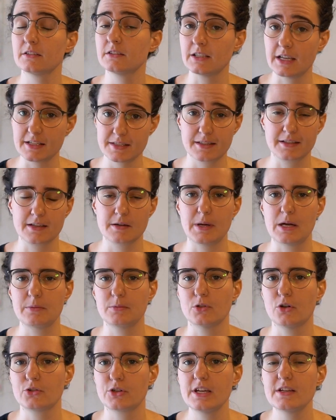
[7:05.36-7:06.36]
nice thing about
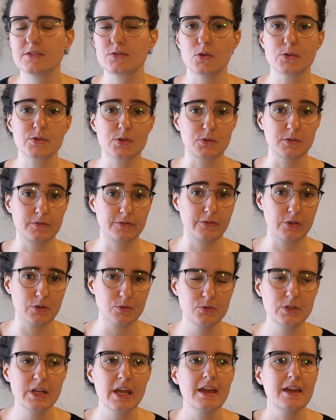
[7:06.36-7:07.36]
Bologna is also the
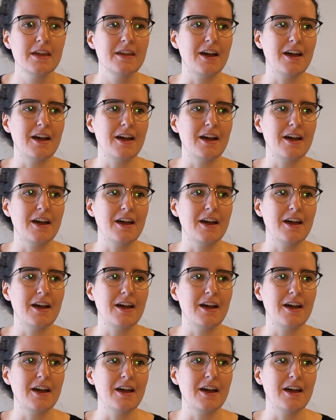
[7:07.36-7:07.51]
food.